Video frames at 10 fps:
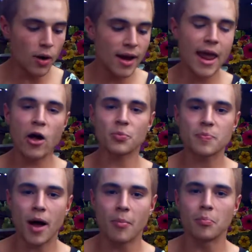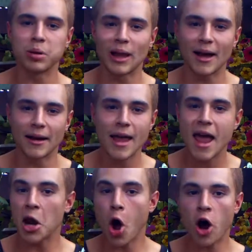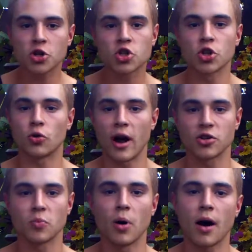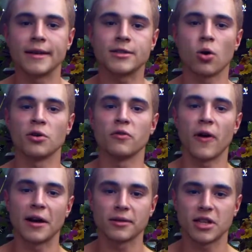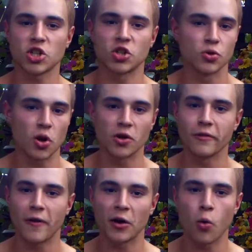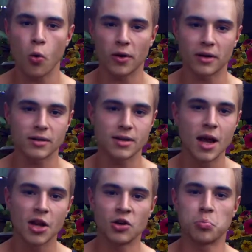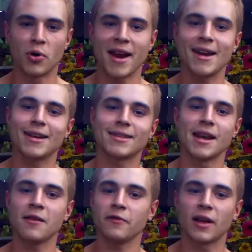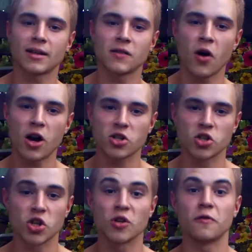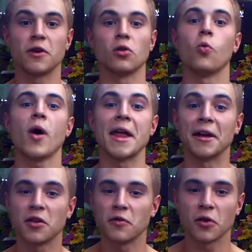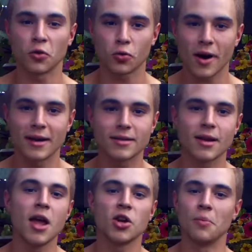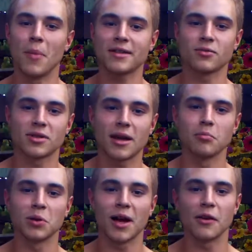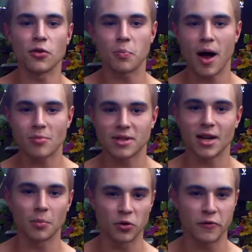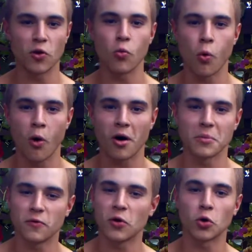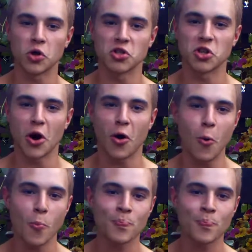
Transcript: It helps pump blood and oxygen around your body to all your vital tissues, all your vital organs. Your brain gets an influx of oxygen. You feel awake. You feel great. Your muscles get blood. They're pumped up. You feel warm. You feel good to go.